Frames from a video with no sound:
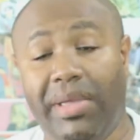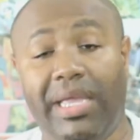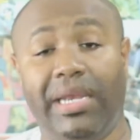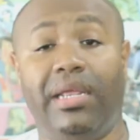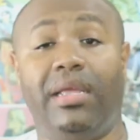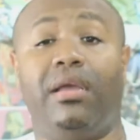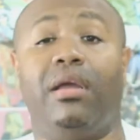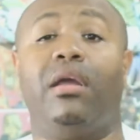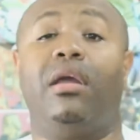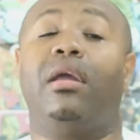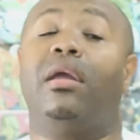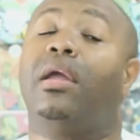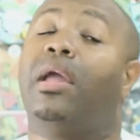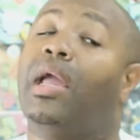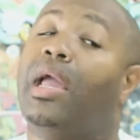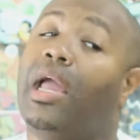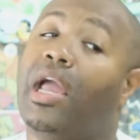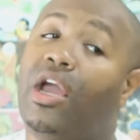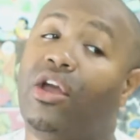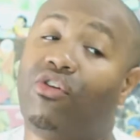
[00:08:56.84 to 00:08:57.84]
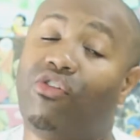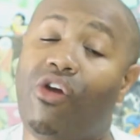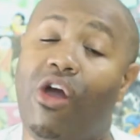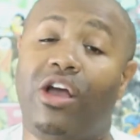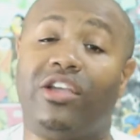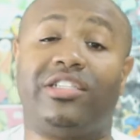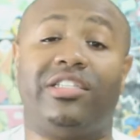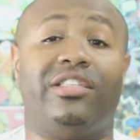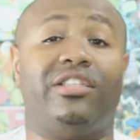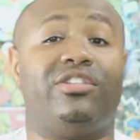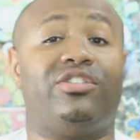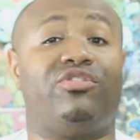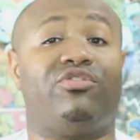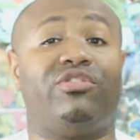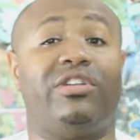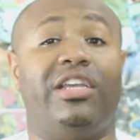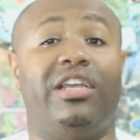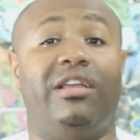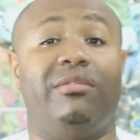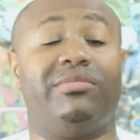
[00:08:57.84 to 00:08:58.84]
meeting her and crossing the
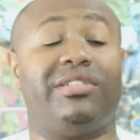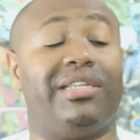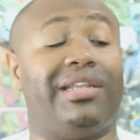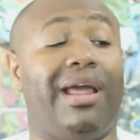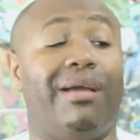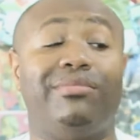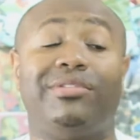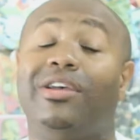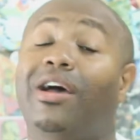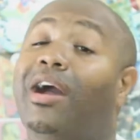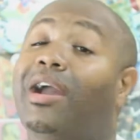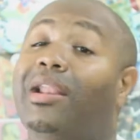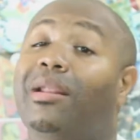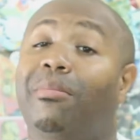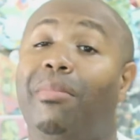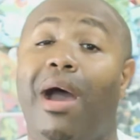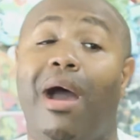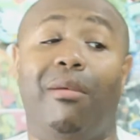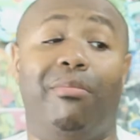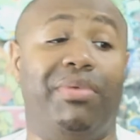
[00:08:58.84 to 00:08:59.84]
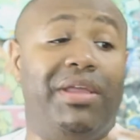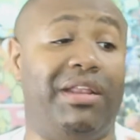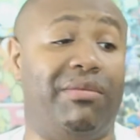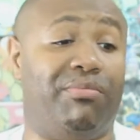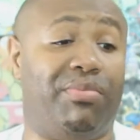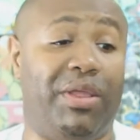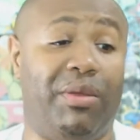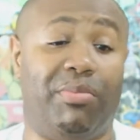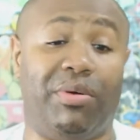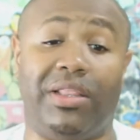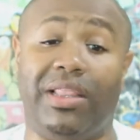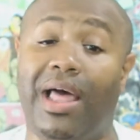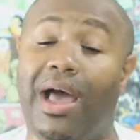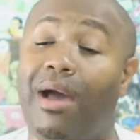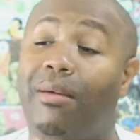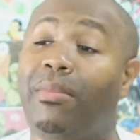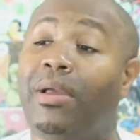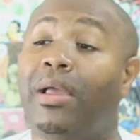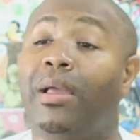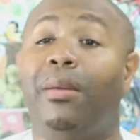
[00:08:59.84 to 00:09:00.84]
streams. And I'm talking about beating people
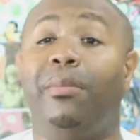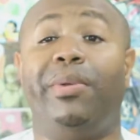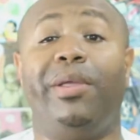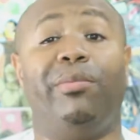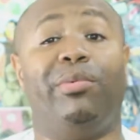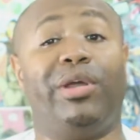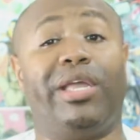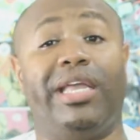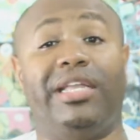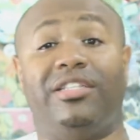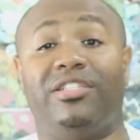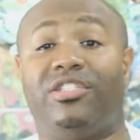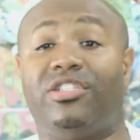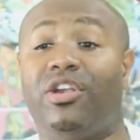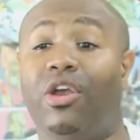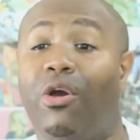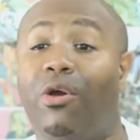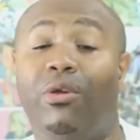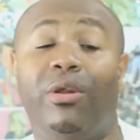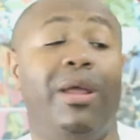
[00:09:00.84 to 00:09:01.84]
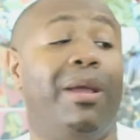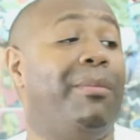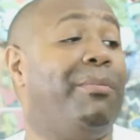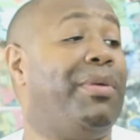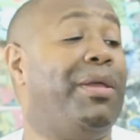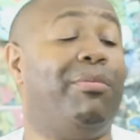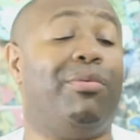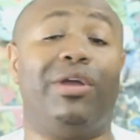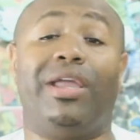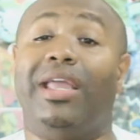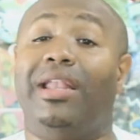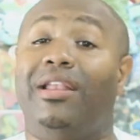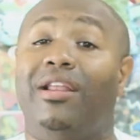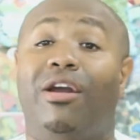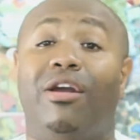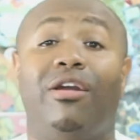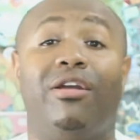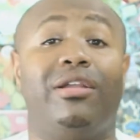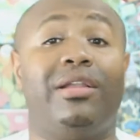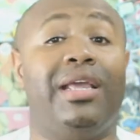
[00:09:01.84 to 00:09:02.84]
up, people getting choked, people getting
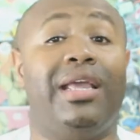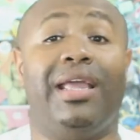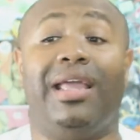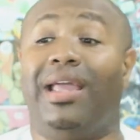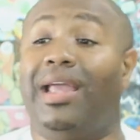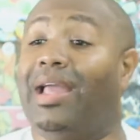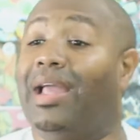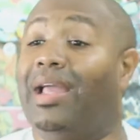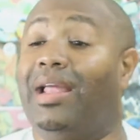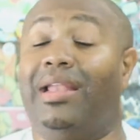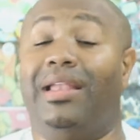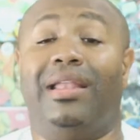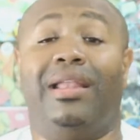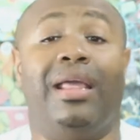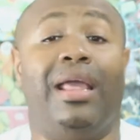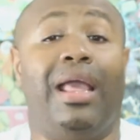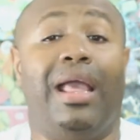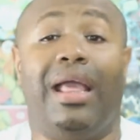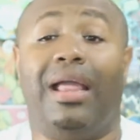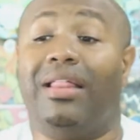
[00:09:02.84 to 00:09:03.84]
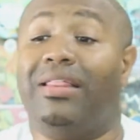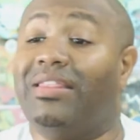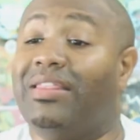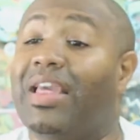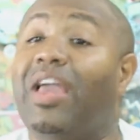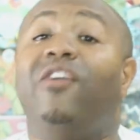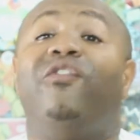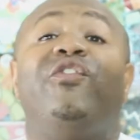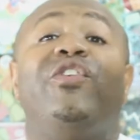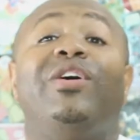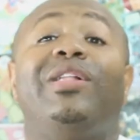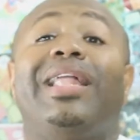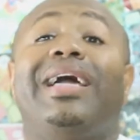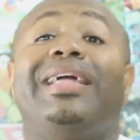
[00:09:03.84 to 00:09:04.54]
hurt, and they feel